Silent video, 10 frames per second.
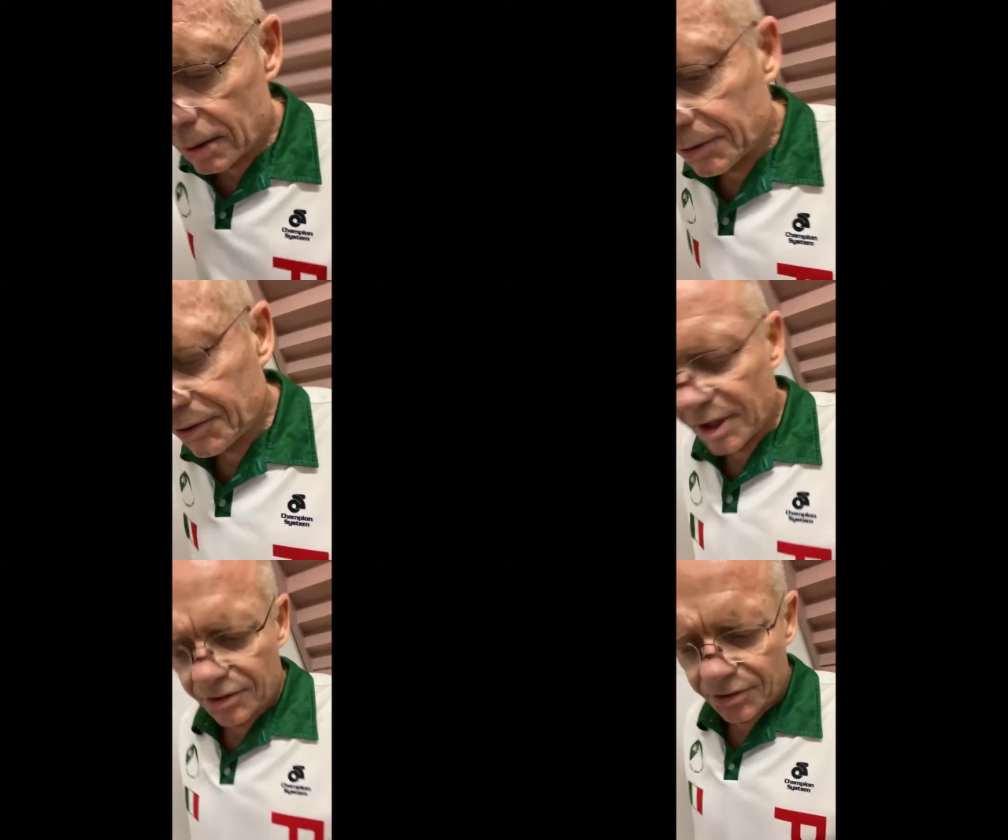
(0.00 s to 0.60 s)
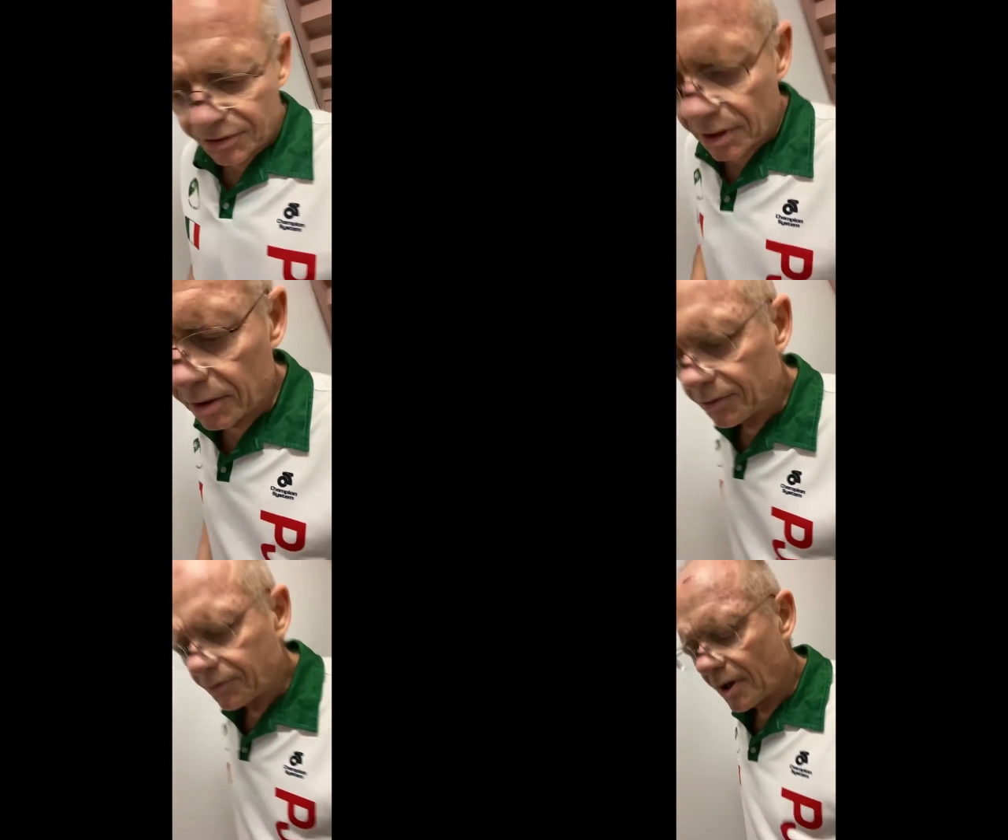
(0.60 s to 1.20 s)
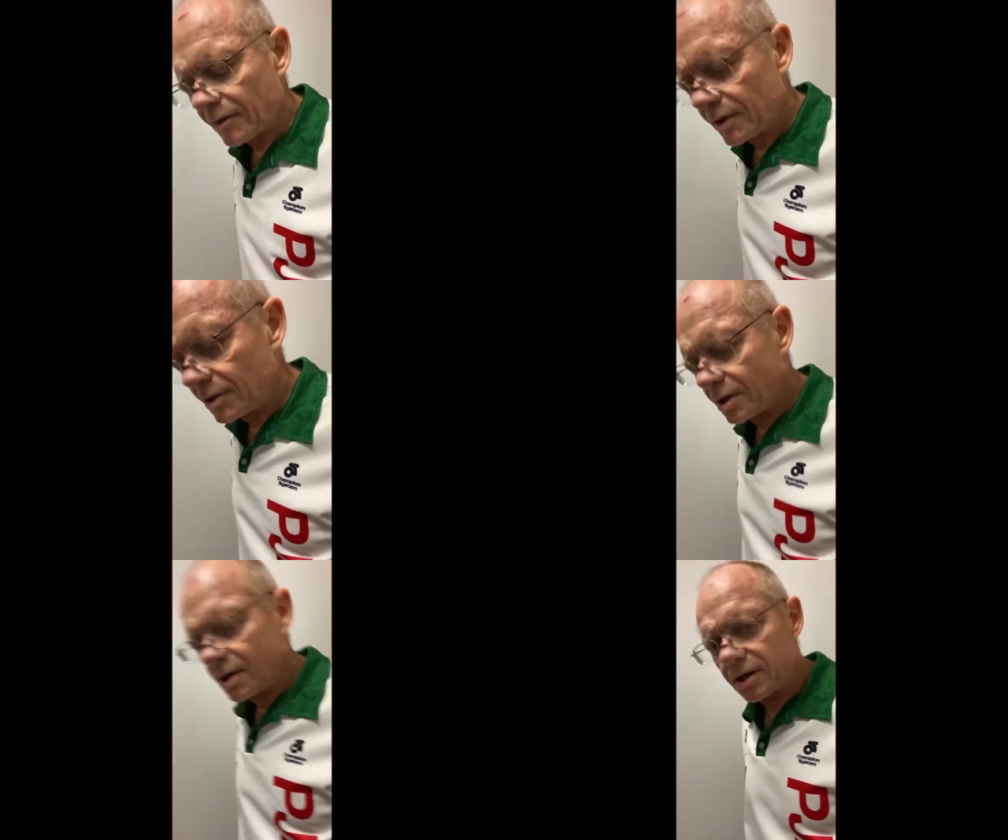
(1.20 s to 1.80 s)
sets of stairs, 5
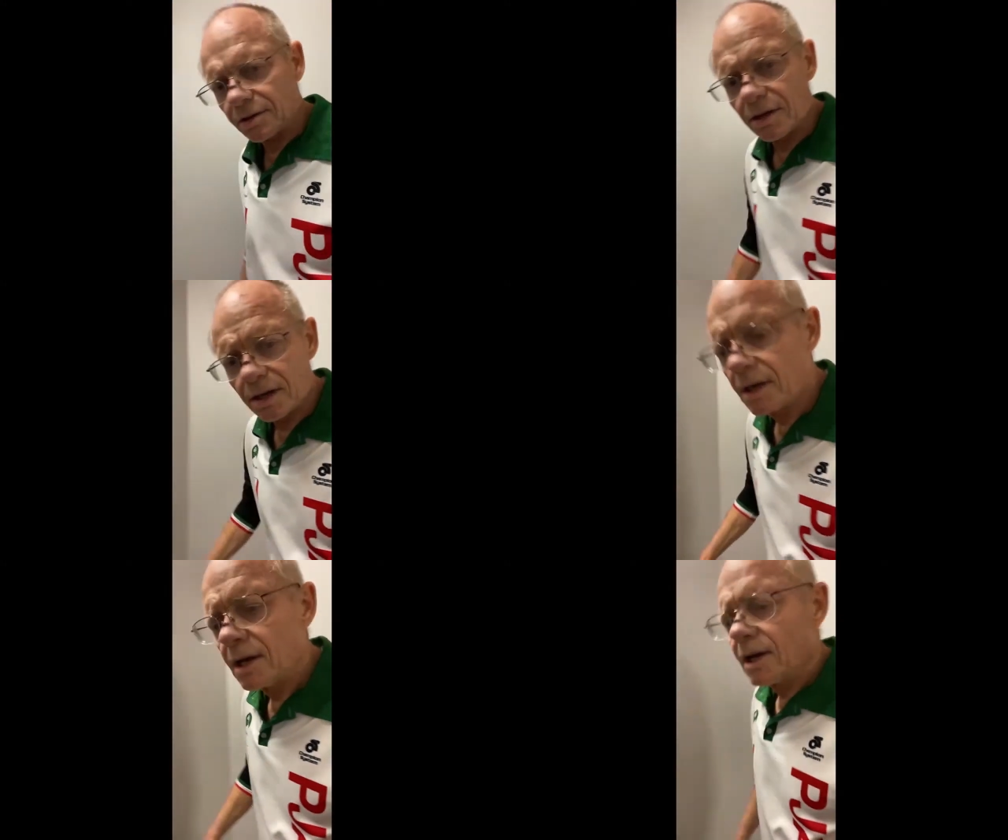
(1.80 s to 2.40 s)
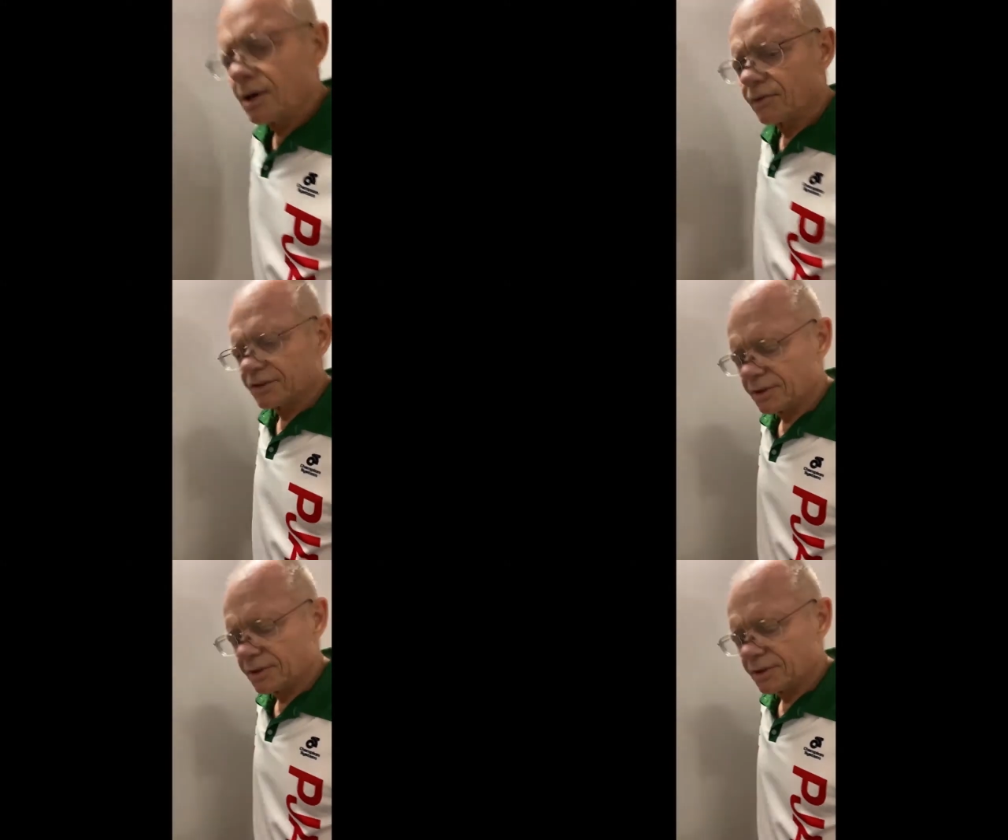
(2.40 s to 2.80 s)
each, 100 flights.